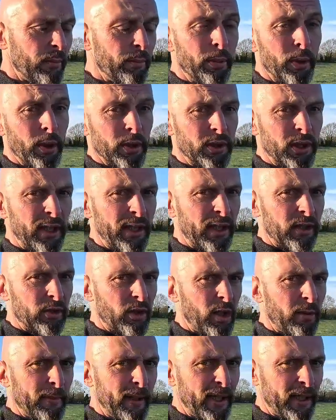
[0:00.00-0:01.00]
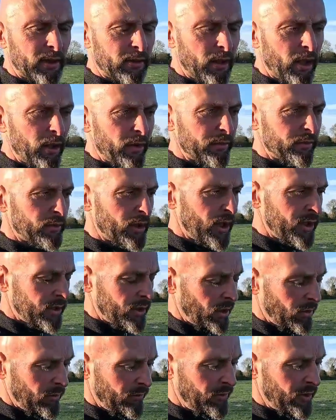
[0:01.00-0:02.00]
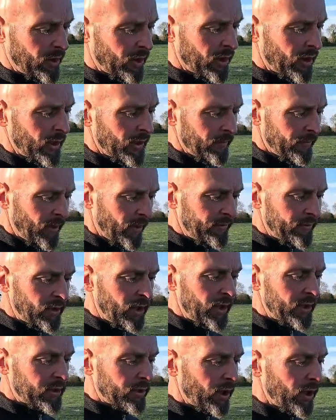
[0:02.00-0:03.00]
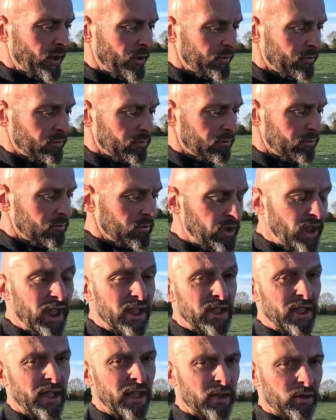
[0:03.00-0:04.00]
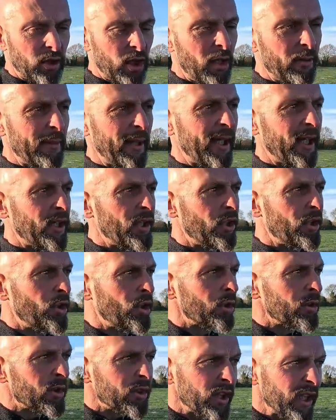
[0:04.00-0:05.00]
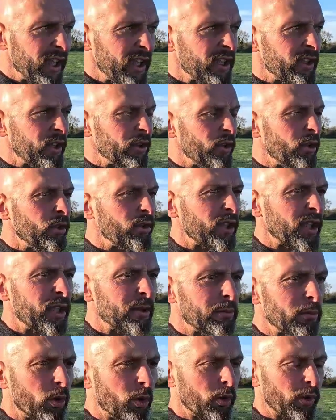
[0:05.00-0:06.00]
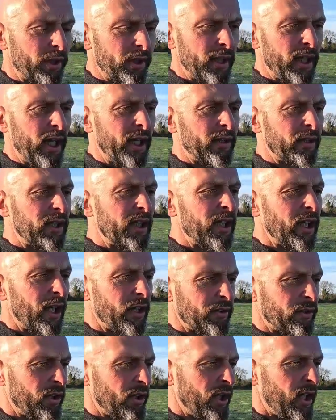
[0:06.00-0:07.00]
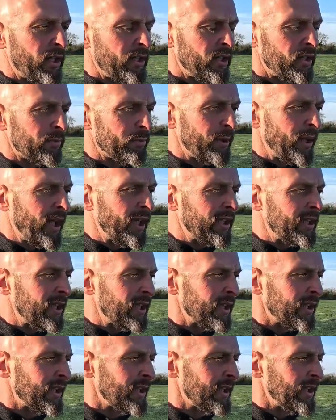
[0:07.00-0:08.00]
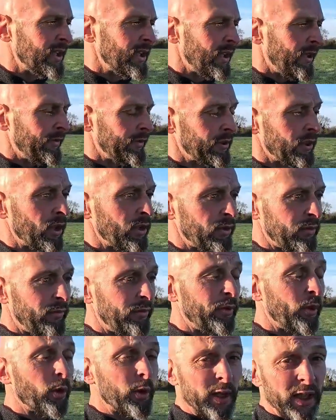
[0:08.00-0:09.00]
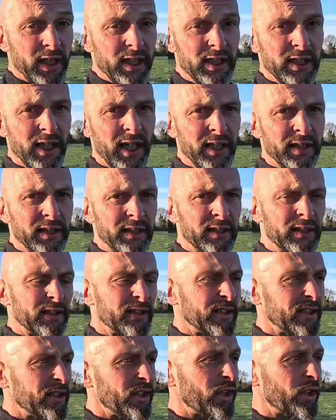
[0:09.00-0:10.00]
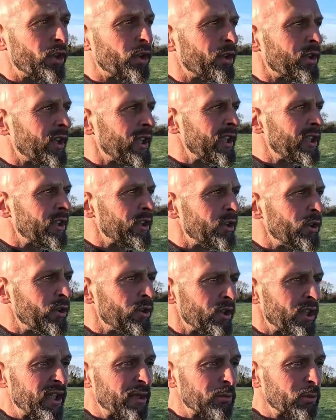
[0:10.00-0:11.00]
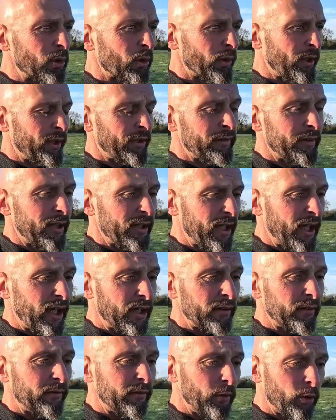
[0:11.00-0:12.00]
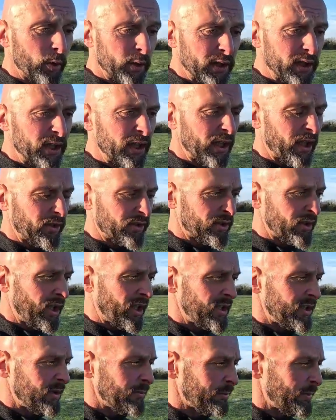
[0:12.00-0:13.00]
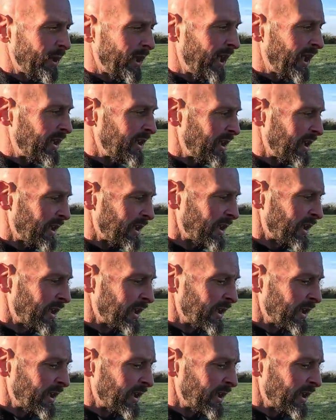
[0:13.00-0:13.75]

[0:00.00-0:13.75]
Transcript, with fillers: per ton of dry matter grown right so if you're if you're only growing 10 ton of dry matter you shouldn't need to use any more than 100 kilos of nitrogen per hectare if you're growing 14 ton then you shouldn't need to use any more than around 140 kilos of nitrogen per hectare